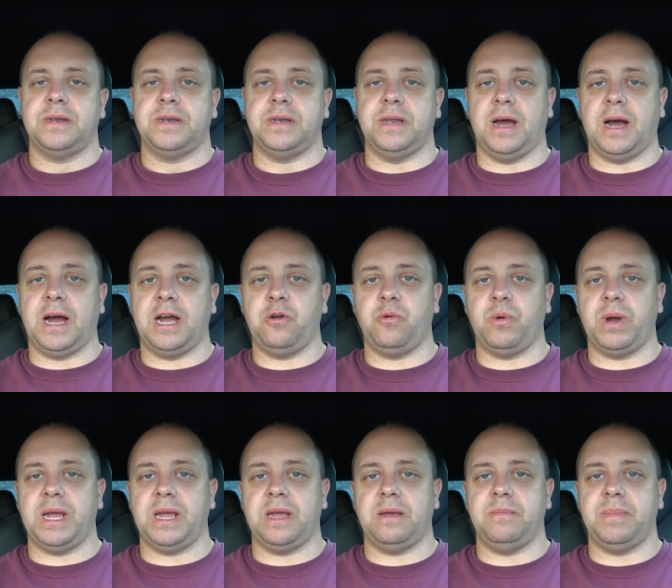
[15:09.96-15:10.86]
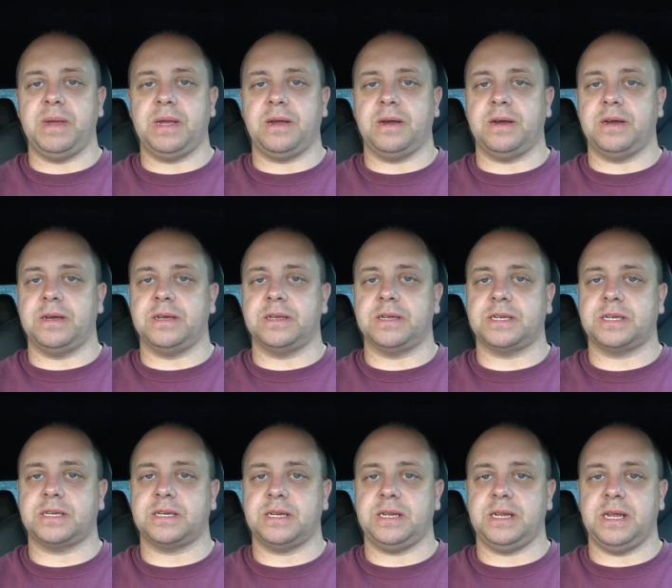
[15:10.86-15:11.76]
the highway
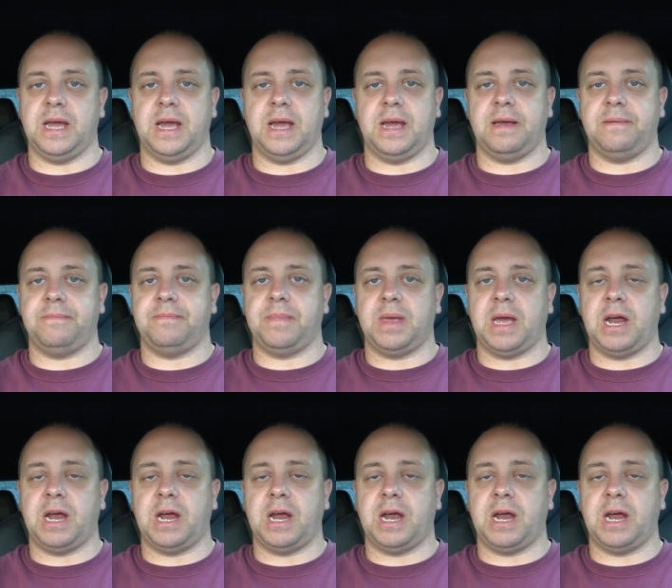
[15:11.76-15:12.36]
because, yeah,